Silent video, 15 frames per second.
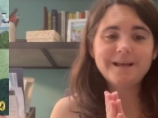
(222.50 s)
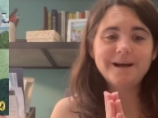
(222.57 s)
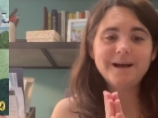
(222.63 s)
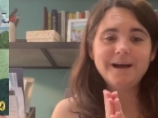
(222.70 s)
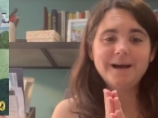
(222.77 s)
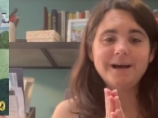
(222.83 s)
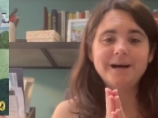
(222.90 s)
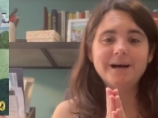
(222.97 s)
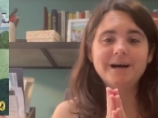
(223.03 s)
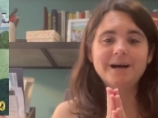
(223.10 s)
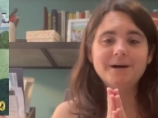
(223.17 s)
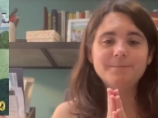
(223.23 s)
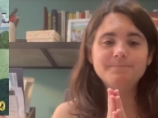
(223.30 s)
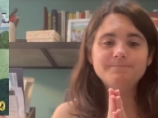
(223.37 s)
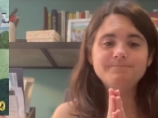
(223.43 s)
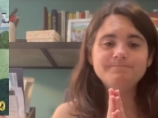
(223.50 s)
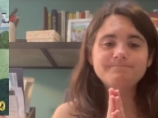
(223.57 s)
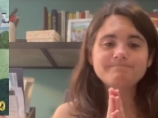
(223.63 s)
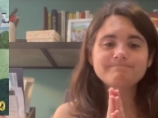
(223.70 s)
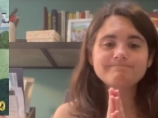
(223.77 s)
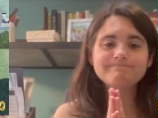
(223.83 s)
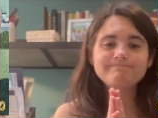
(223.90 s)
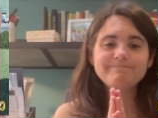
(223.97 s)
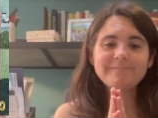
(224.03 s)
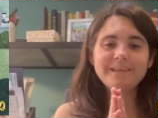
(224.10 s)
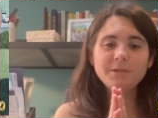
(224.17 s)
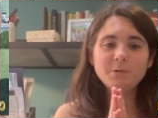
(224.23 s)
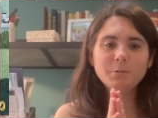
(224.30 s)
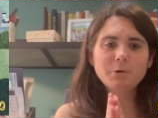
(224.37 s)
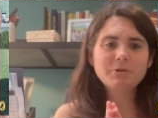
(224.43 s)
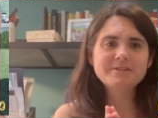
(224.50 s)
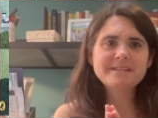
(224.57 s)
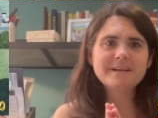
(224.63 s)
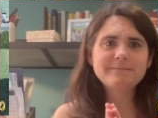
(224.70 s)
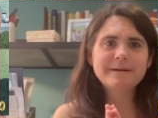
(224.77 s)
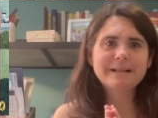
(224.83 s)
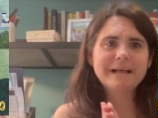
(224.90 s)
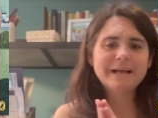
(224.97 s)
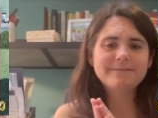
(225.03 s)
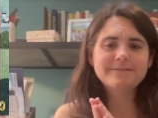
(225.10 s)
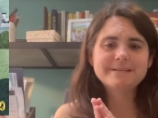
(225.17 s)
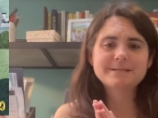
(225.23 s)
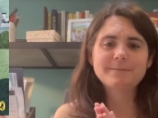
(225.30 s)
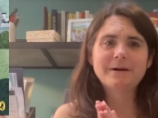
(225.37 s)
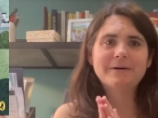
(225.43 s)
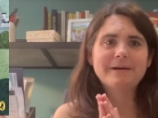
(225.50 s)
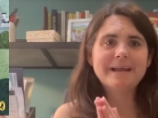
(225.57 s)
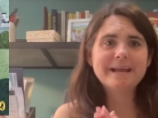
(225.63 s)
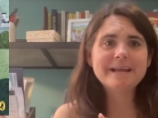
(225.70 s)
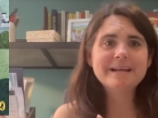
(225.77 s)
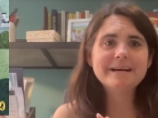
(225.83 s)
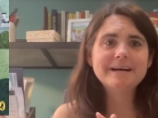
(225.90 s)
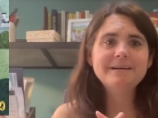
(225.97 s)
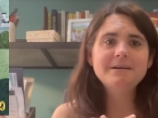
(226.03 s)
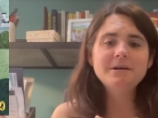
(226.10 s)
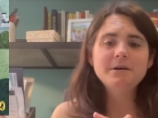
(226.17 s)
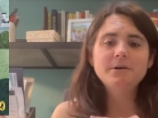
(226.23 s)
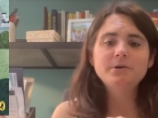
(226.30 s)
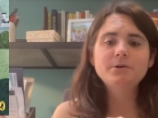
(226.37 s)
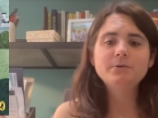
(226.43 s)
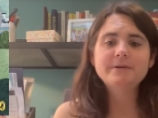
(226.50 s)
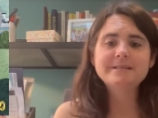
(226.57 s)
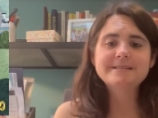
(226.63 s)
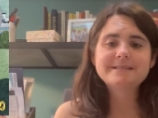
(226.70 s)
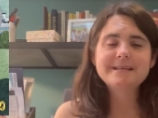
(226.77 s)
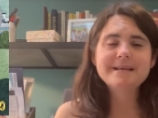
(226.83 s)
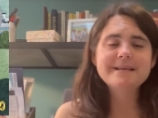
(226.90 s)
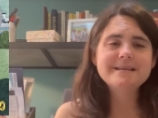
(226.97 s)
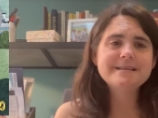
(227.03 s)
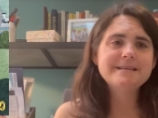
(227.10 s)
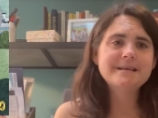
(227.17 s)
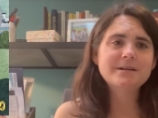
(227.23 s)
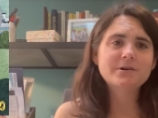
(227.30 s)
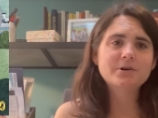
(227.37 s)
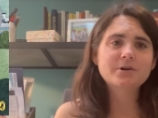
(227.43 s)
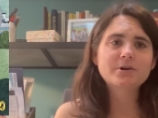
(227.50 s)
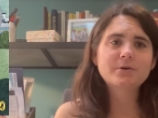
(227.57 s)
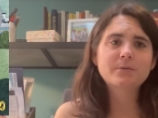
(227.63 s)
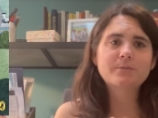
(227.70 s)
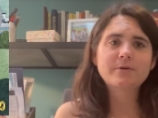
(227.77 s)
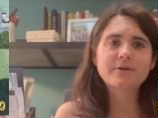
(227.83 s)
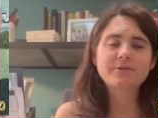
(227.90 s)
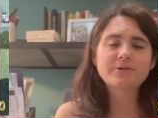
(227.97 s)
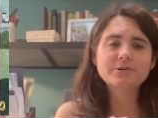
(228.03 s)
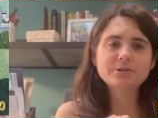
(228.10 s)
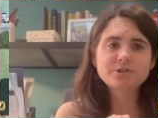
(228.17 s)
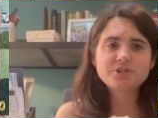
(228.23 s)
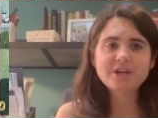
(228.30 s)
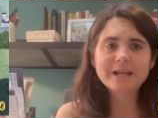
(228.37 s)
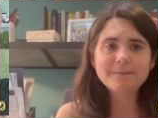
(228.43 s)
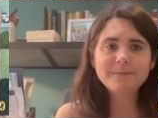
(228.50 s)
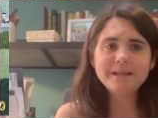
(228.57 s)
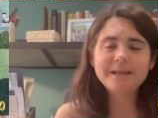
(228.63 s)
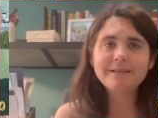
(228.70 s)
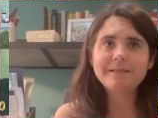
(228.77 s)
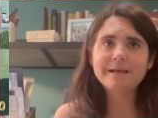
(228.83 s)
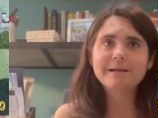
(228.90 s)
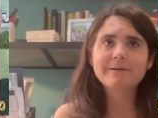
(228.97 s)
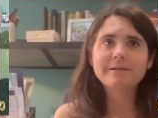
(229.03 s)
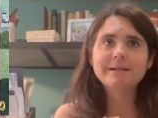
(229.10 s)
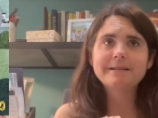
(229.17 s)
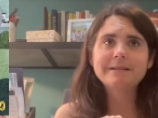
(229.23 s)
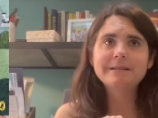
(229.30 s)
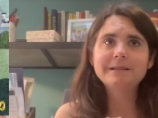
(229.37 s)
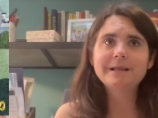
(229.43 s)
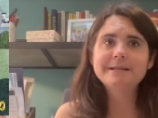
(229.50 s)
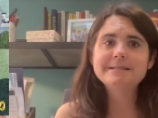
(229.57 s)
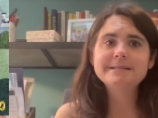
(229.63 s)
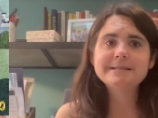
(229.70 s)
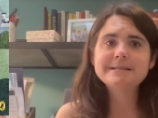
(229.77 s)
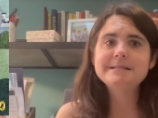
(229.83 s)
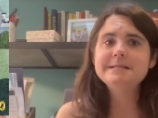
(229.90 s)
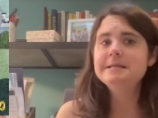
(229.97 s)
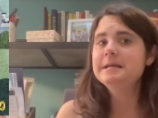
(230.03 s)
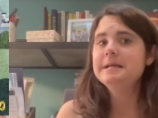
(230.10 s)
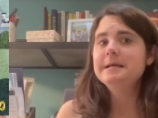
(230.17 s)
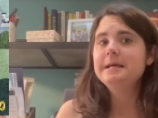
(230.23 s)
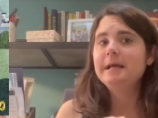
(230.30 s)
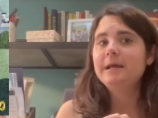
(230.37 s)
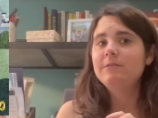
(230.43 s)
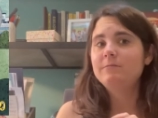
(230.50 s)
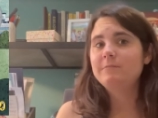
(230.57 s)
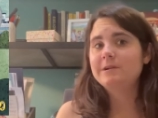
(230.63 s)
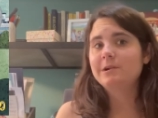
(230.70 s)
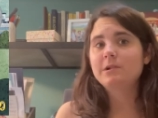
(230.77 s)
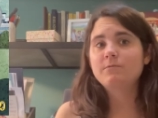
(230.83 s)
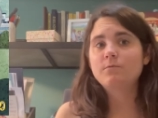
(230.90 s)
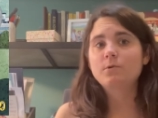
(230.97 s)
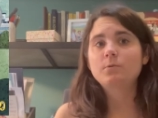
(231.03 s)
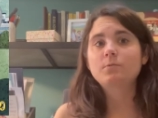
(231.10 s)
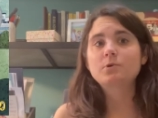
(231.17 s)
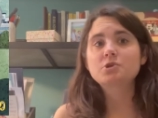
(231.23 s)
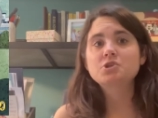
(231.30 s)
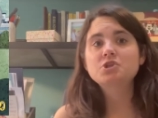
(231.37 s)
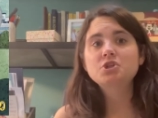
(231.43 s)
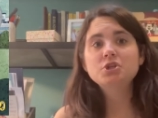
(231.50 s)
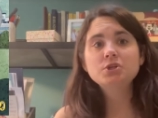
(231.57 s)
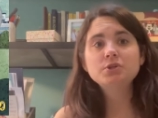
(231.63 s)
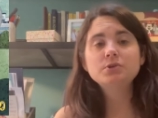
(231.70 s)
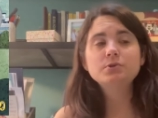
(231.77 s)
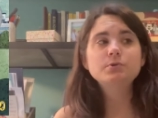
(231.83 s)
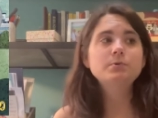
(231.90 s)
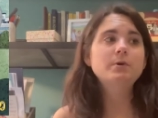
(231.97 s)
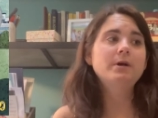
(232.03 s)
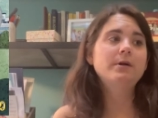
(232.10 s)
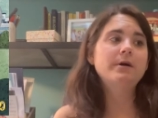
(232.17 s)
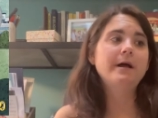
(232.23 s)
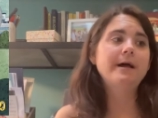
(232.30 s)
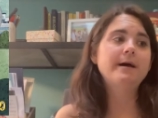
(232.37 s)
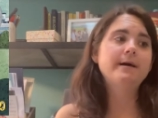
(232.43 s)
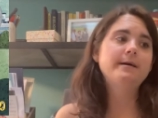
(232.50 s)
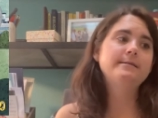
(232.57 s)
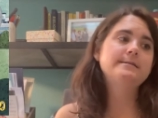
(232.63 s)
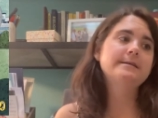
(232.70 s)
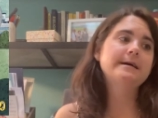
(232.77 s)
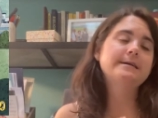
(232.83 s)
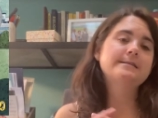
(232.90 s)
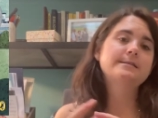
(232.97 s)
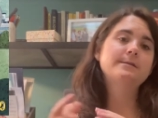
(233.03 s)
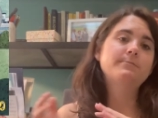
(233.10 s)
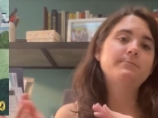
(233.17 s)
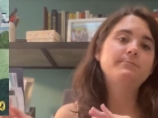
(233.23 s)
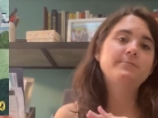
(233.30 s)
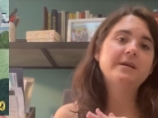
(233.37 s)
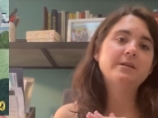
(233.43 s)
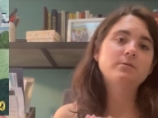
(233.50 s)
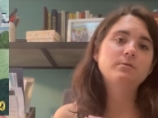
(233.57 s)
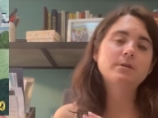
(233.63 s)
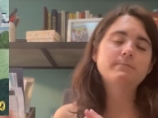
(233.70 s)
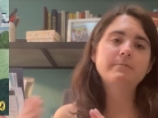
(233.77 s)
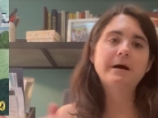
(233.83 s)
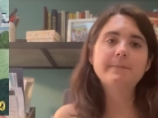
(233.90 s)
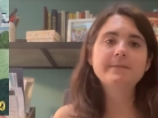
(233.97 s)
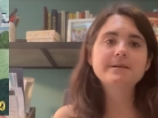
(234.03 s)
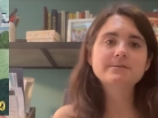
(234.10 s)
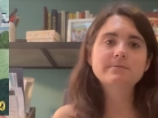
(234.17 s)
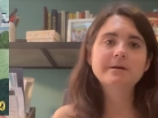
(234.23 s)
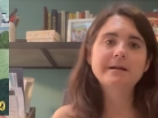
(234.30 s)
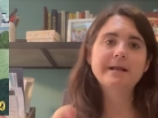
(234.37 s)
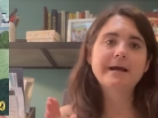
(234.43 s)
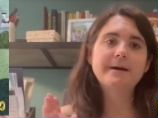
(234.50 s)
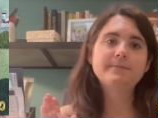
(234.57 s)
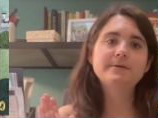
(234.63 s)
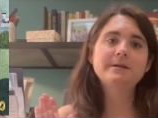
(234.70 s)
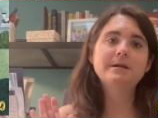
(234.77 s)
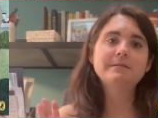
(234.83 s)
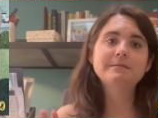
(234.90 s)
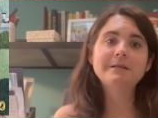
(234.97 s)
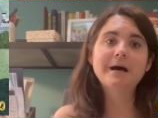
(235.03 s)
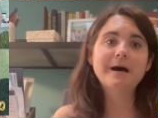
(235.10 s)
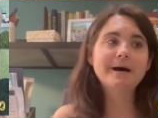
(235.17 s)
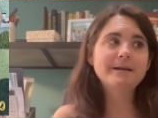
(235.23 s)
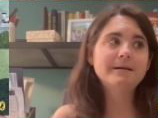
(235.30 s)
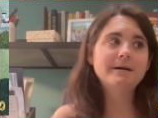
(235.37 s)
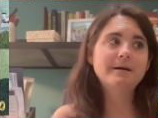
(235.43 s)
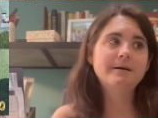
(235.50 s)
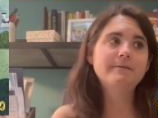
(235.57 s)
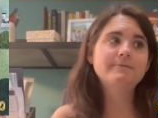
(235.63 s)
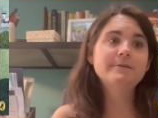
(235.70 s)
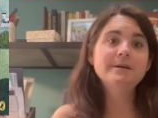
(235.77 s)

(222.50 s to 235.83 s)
um, the War That Saved My Life is about Ada, who is 10, and her brother Jamie. They are in London in the middle of World War II. And as the they knew the bombings were going to happen, a lot of